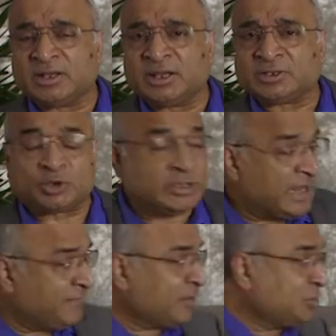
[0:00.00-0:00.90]
So
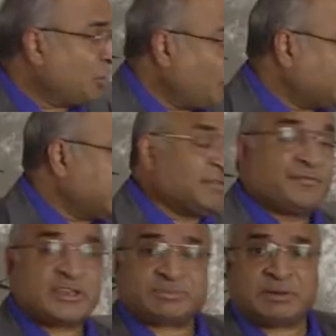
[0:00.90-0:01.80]
even though the
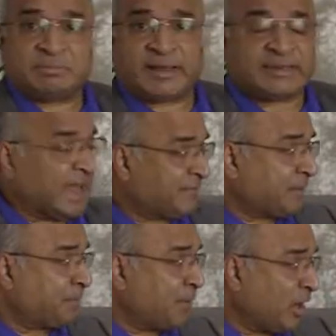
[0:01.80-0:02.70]
investment might have a
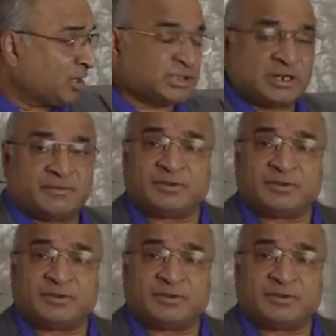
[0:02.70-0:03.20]
positive